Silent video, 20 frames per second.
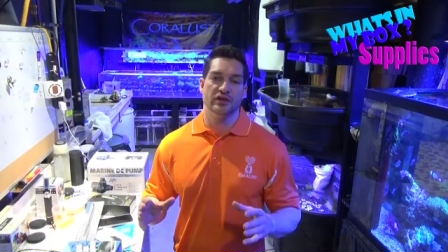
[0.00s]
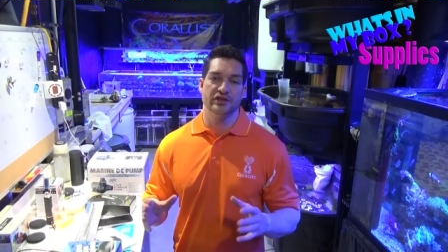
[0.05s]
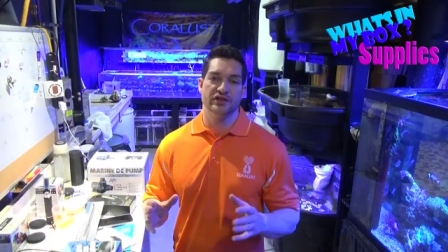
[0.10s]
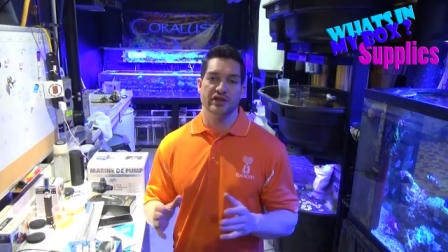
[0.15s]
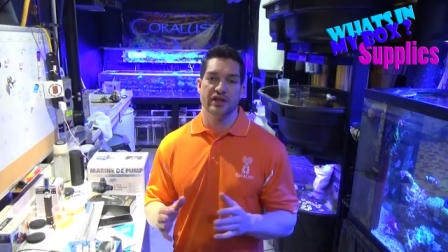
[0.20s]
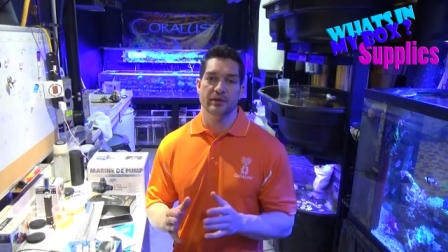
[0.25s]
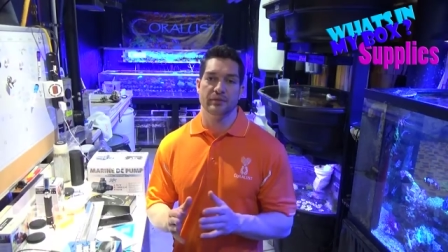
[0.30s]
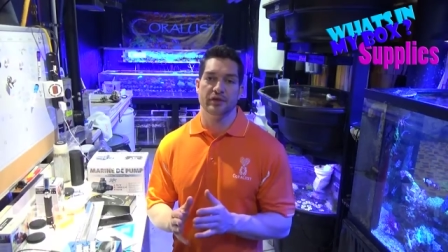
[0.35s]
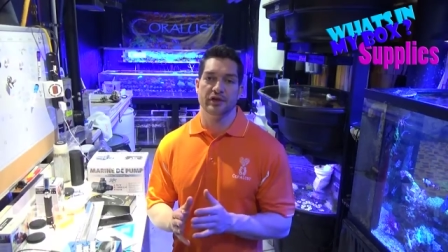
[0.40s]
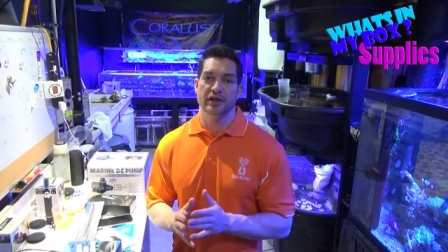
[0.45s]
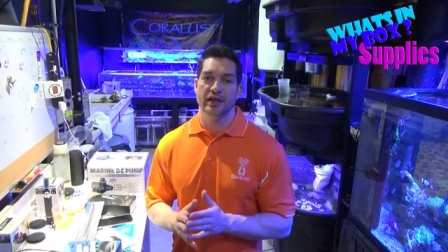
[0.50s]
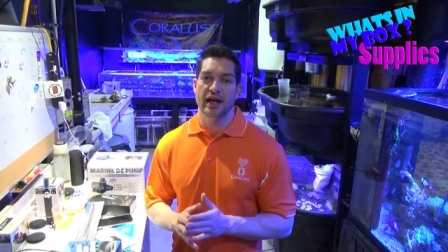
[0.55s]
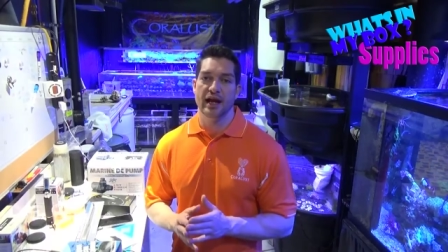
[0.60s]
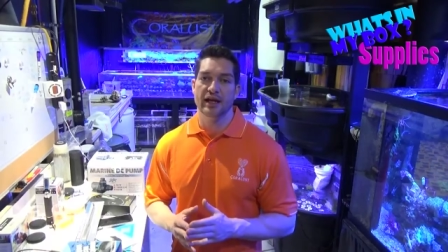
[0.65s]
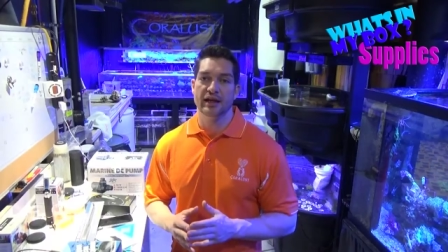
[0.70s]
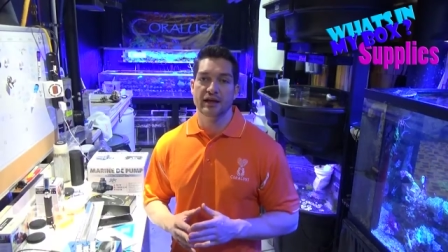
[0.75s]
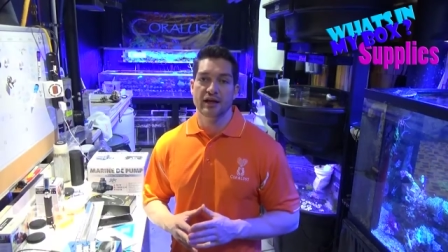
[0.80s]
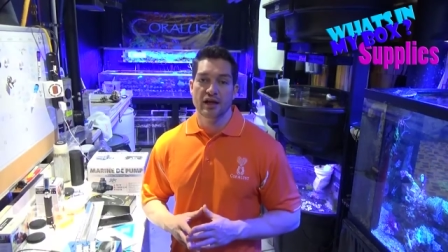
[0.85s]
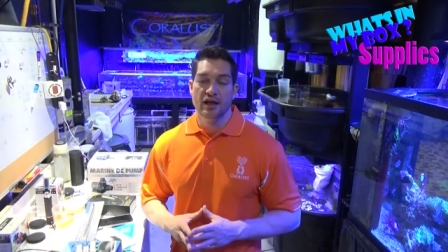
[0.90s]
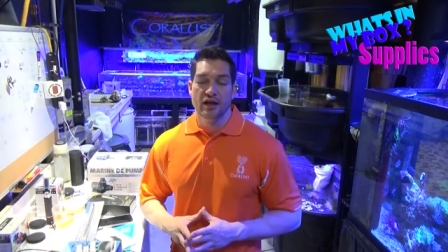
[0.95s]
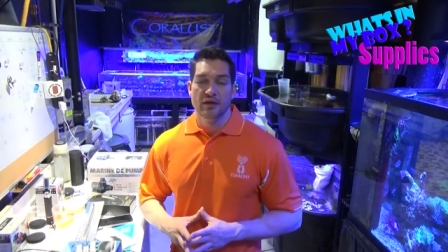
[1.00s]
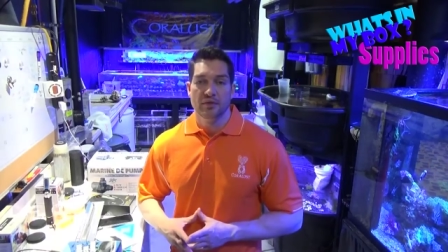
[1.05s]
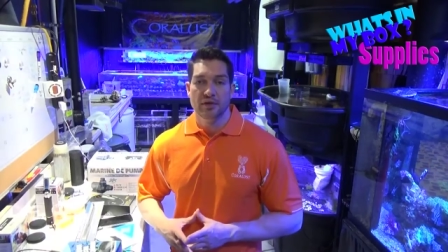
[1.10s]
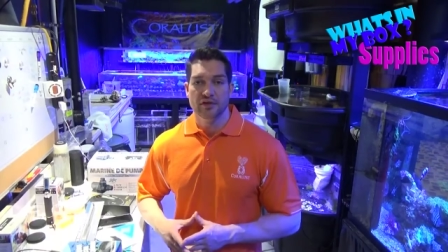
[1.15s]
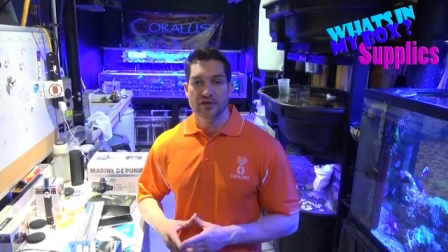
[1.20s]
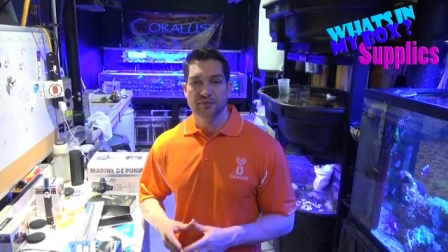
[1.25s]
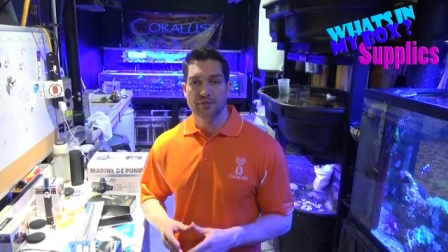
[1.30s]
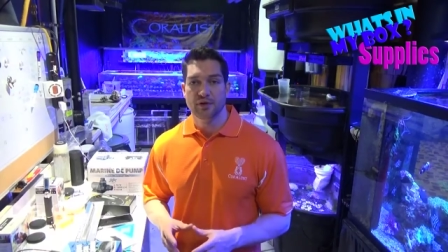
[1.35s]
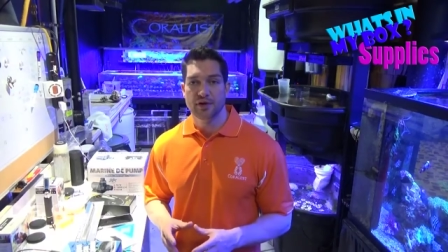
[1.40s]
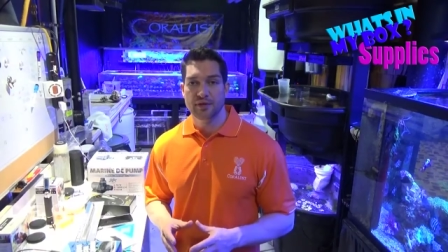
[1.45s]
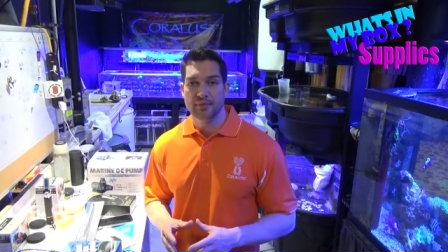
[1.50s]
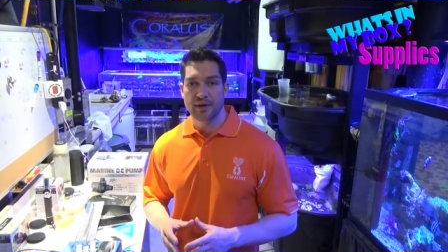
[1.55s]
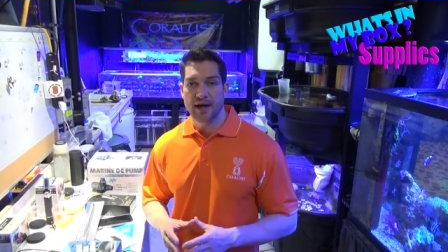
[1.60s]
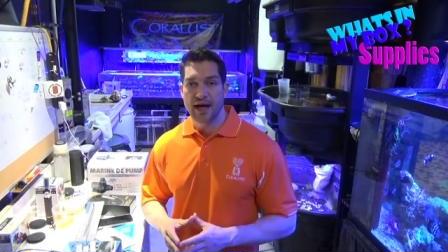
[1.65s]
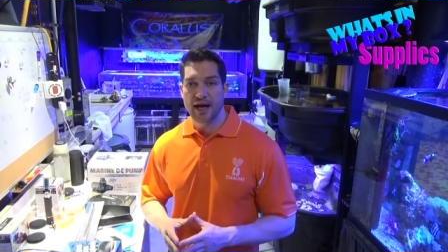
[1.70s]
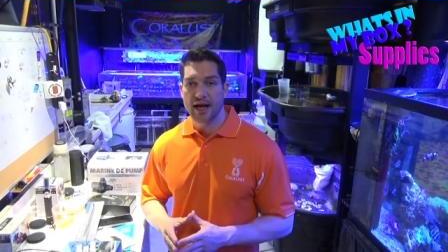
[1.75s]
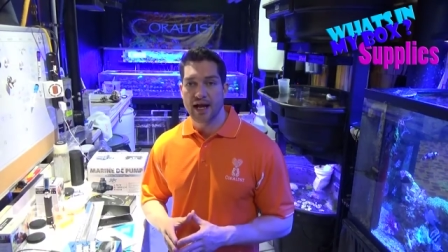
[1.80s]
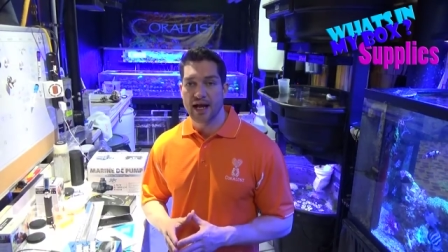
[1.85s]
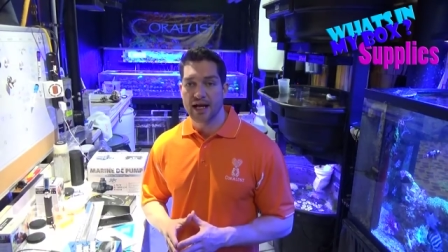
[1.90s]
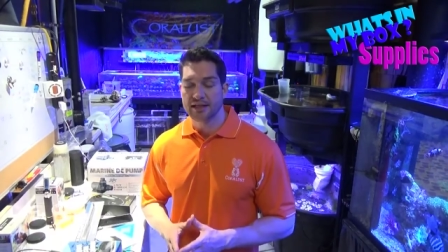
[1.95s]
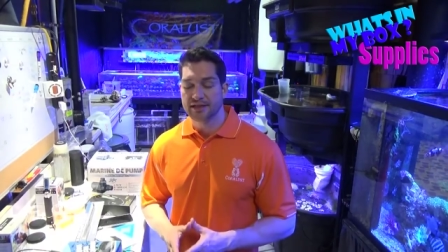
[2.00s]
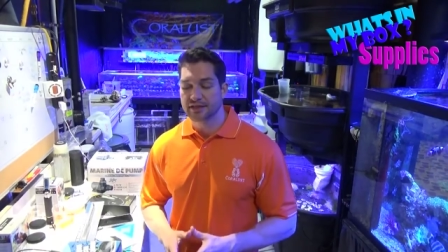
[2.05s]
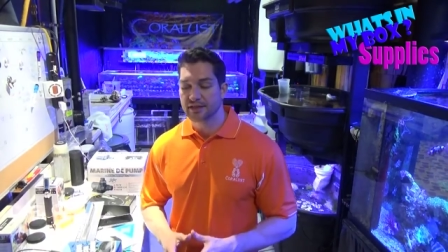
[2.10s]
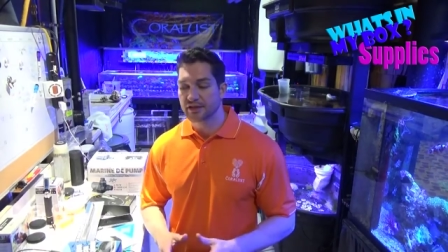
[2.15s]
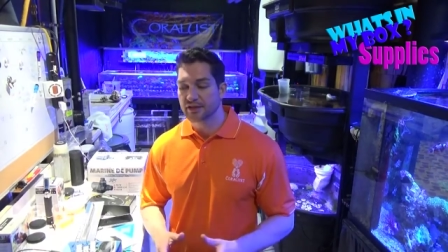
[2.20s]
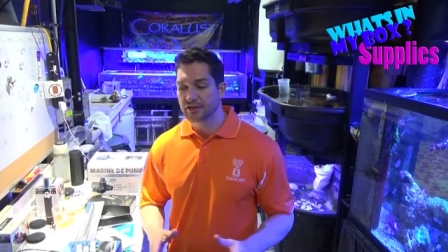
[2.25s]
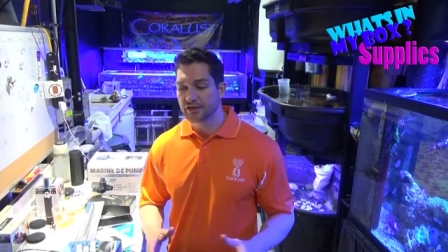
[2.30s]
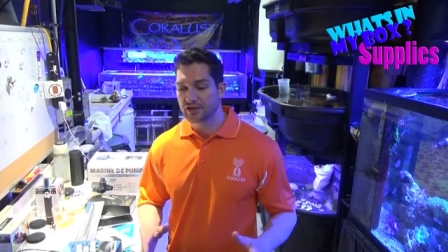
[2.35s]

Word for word: on the skimmer yet, but it was pretty badass.